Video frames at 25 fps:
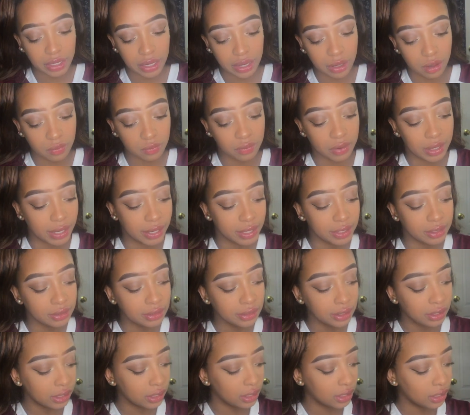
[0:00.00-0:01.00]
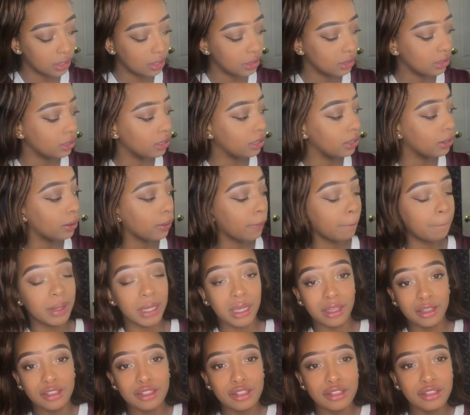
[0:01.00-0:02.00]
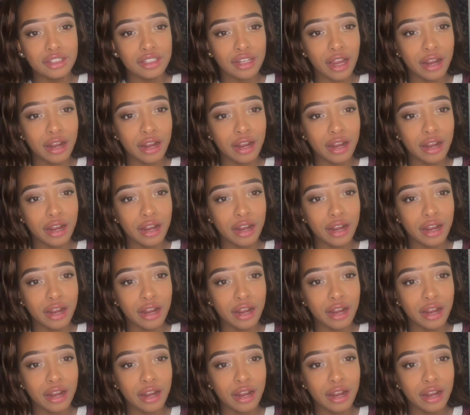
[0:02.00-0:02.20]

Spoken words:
can't find the pencil